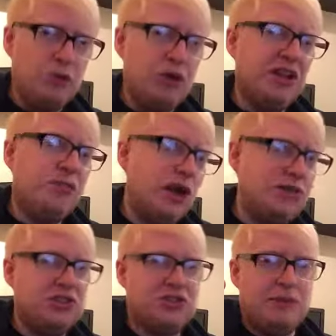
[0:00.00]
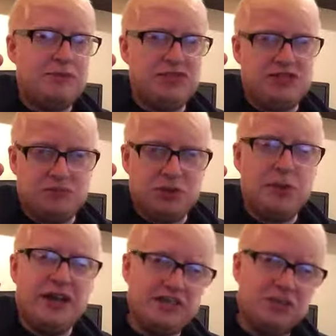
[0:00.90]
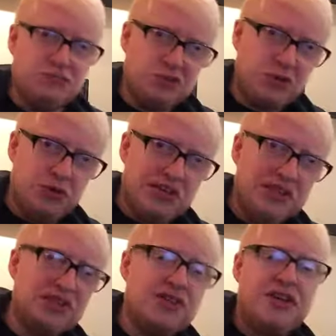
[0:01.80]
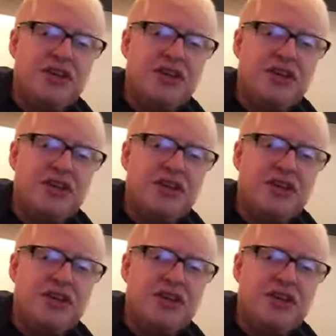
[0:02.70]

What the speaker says: really well-established and respected breweries